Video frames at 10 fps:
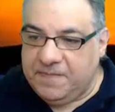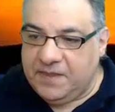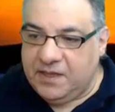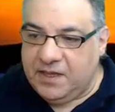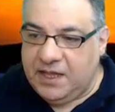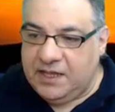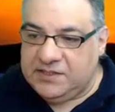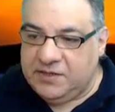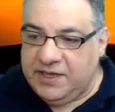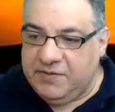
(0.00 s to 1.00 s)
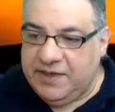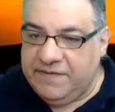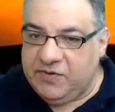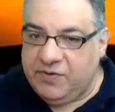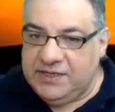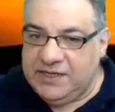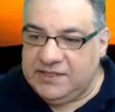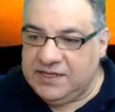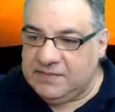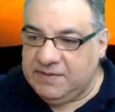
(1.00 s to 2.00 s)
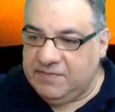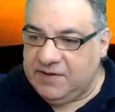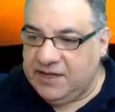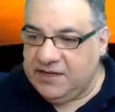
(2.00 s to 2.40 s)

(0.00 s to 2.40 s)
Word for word: Uh, so here we have queen d six being played.